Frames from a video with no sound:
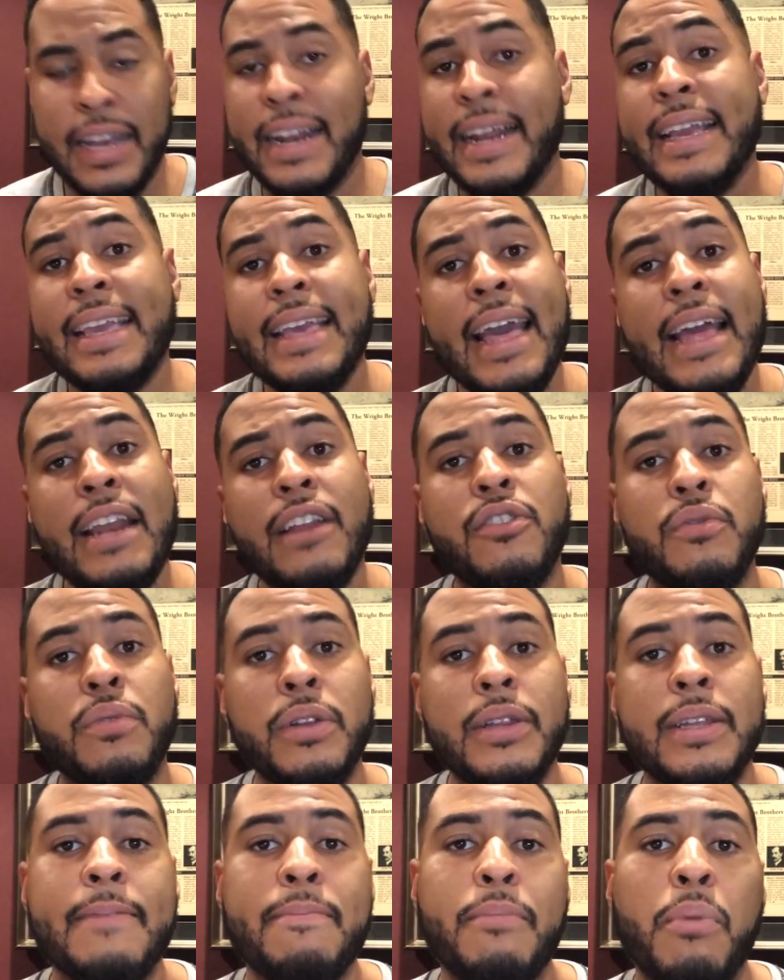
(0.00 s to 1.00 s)
And again, it's
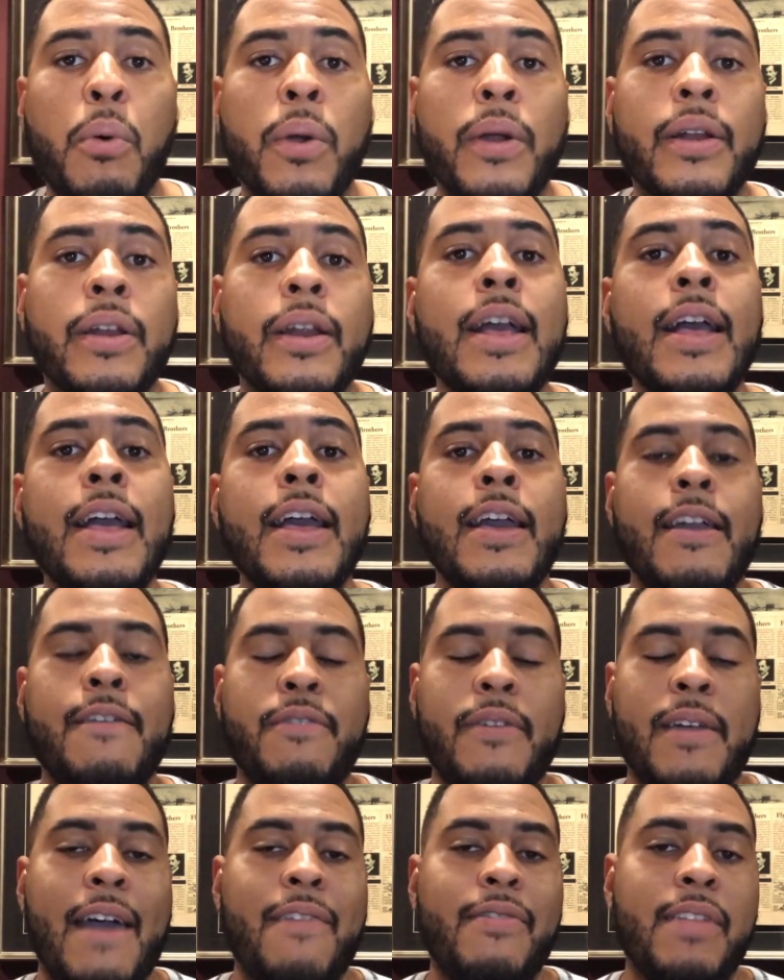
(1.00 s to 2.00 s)
really important
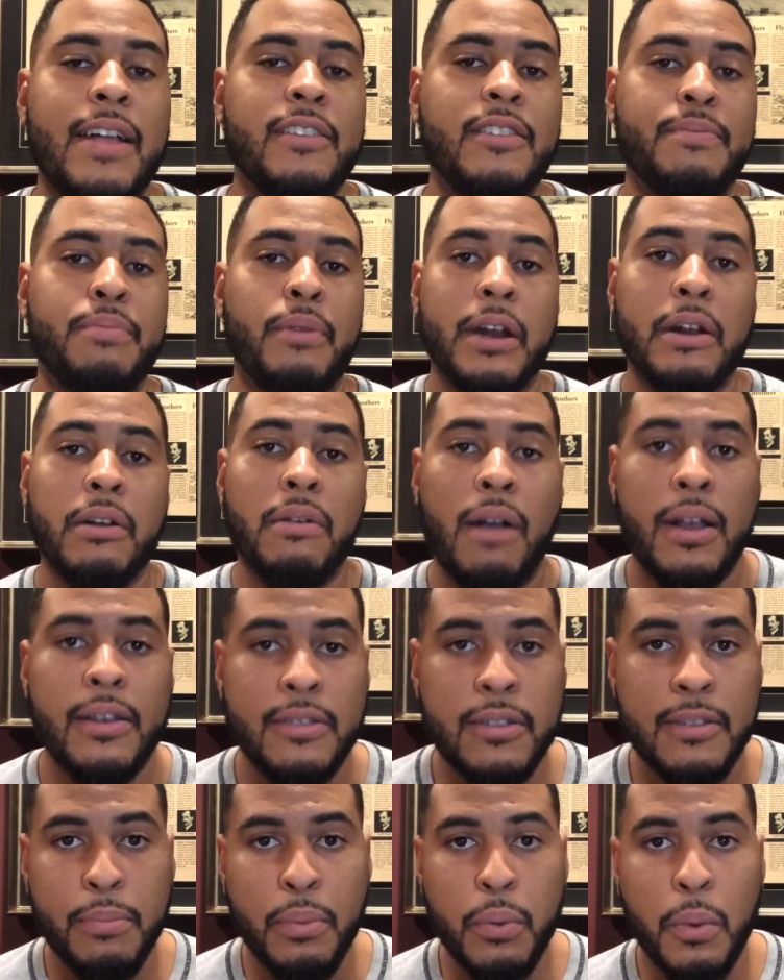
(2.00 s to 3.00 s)
if you have that spread
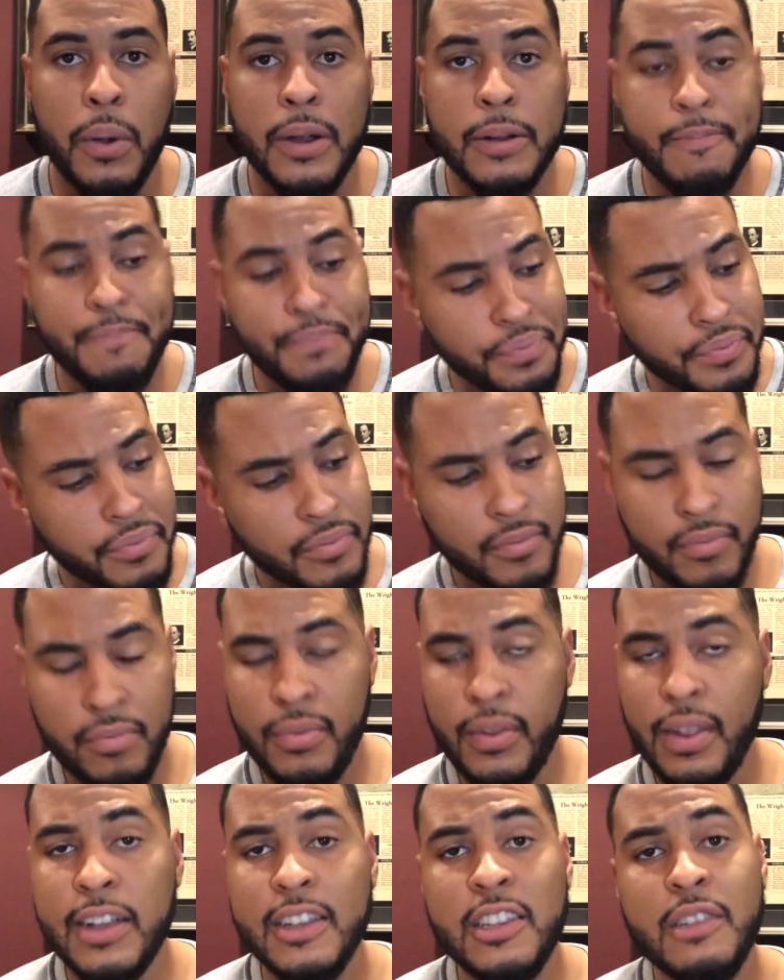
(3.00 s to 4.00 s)
across the board,
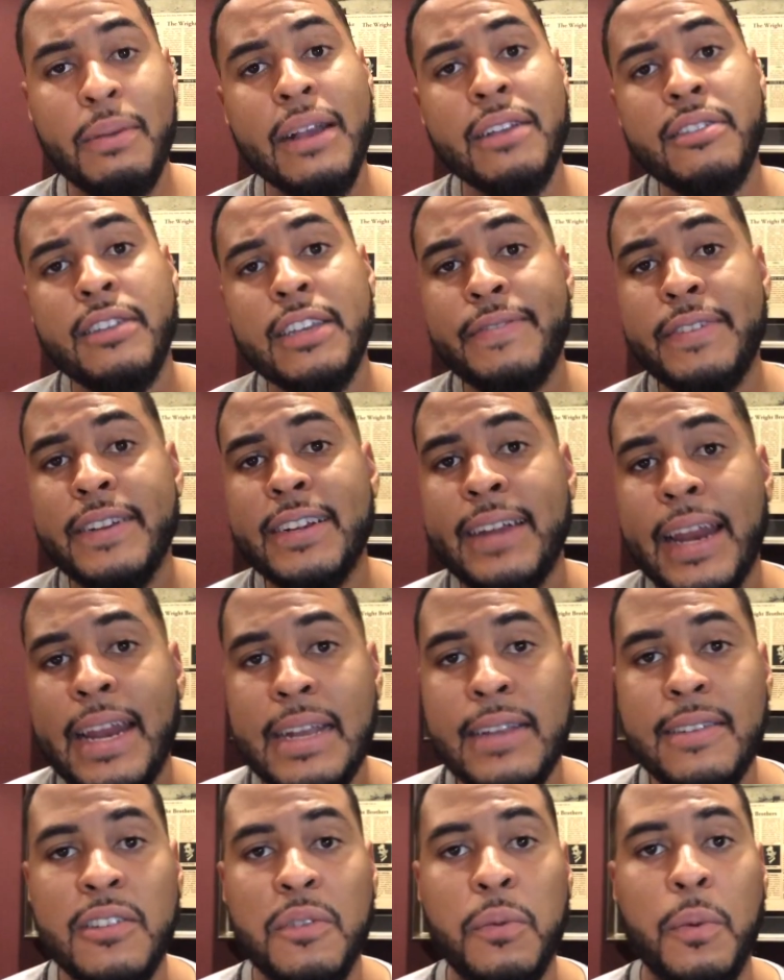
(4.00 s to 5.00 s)
especially if you're
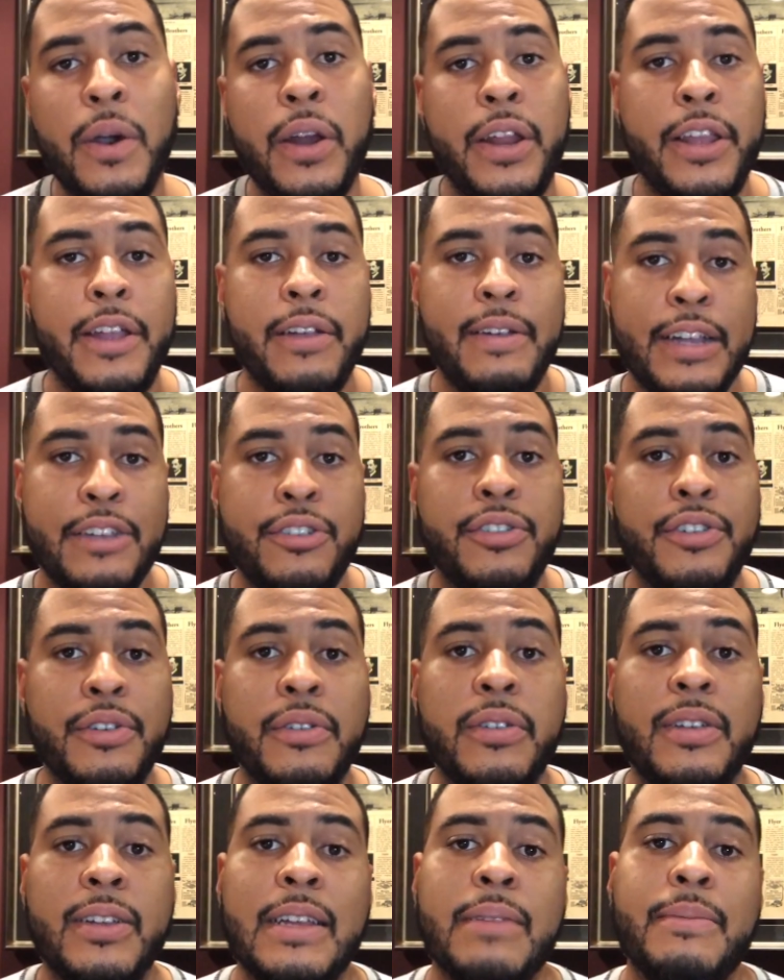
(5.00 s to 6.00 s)
dating someone and you're
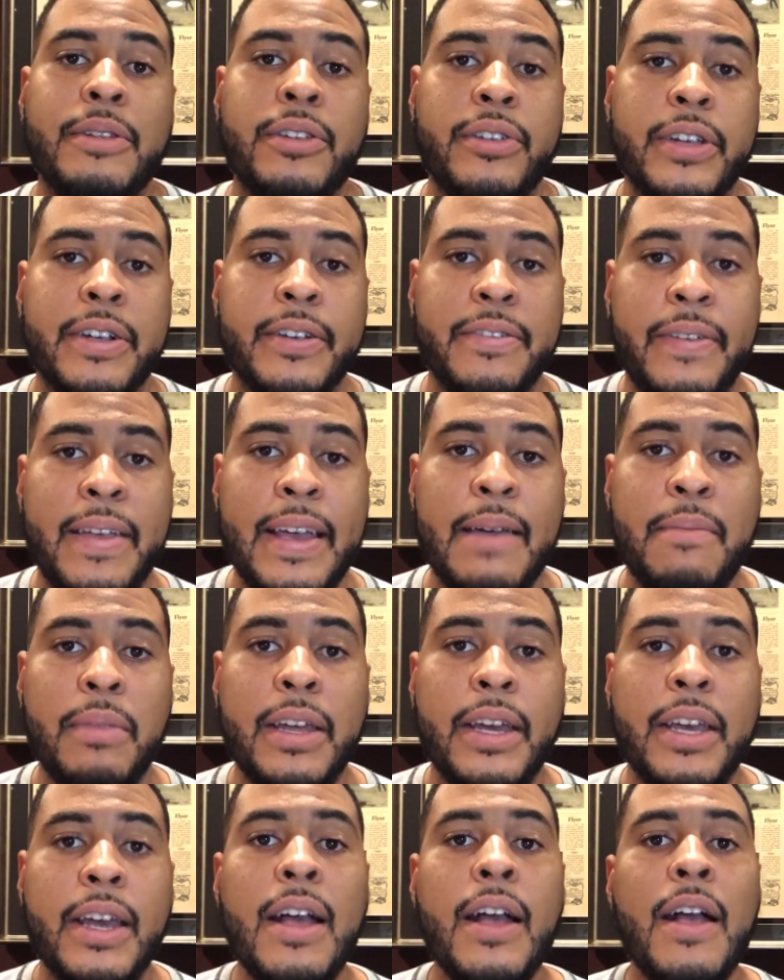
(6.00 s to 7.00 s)
introducing them into your
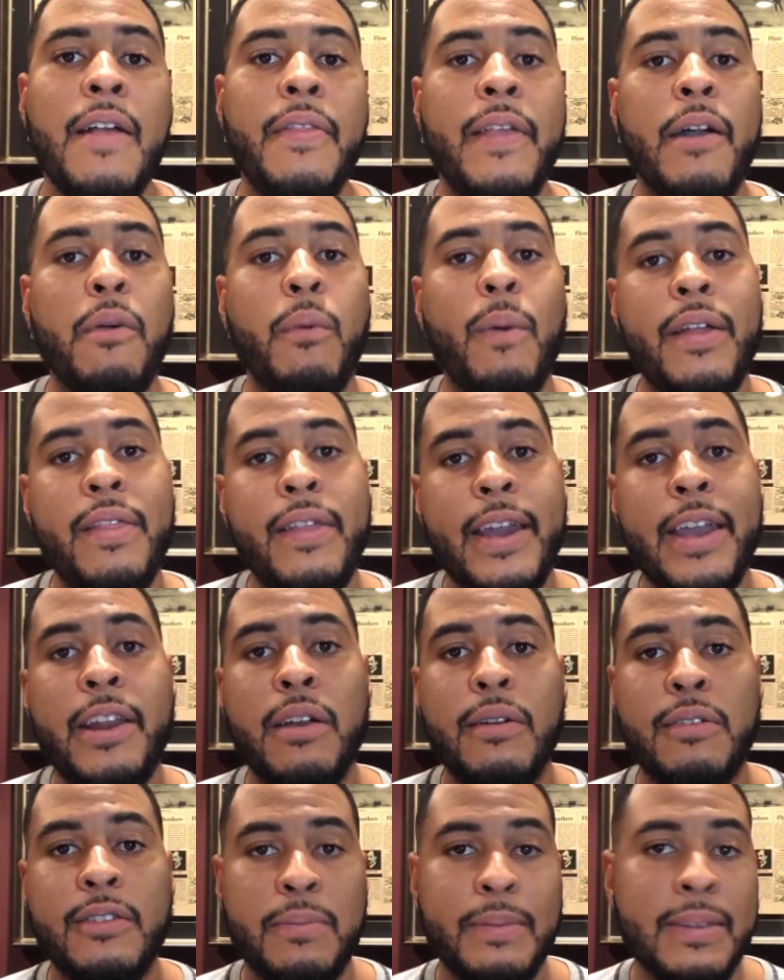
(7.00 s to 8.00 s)
family, that way they
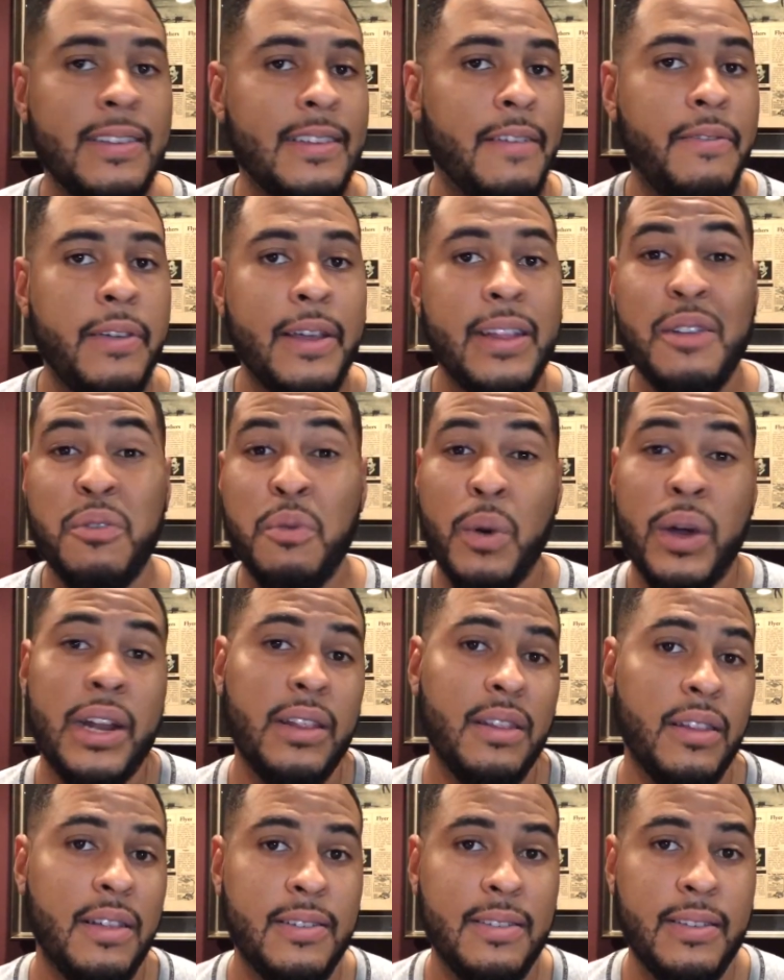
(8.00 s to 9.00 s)
know specifically what
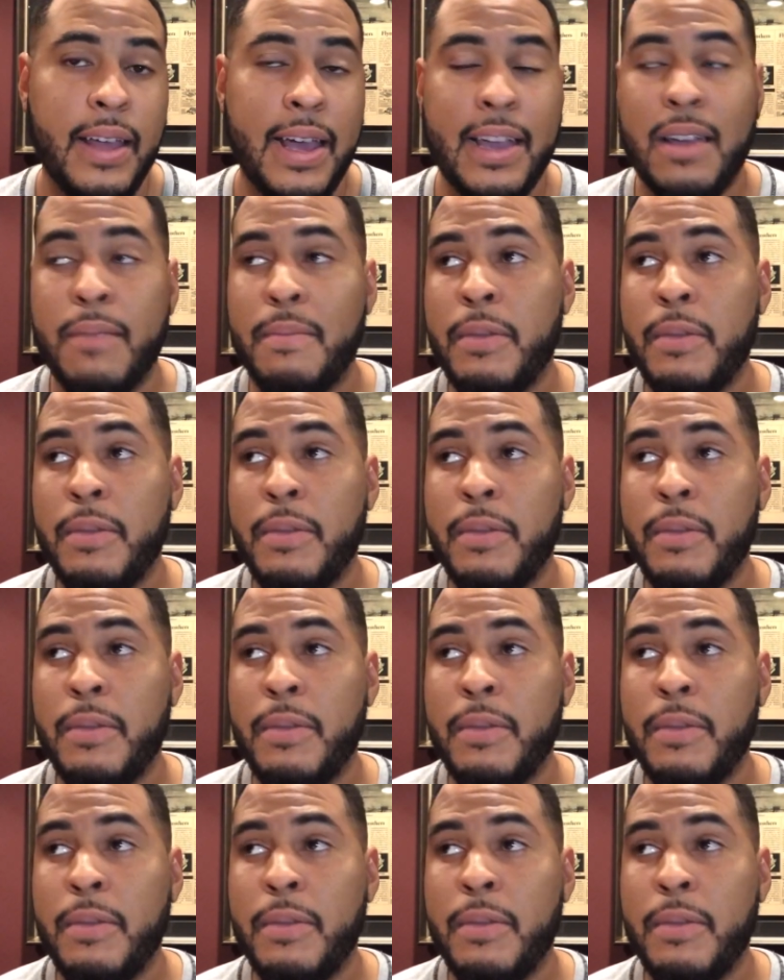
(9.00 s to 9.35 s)
it looks like.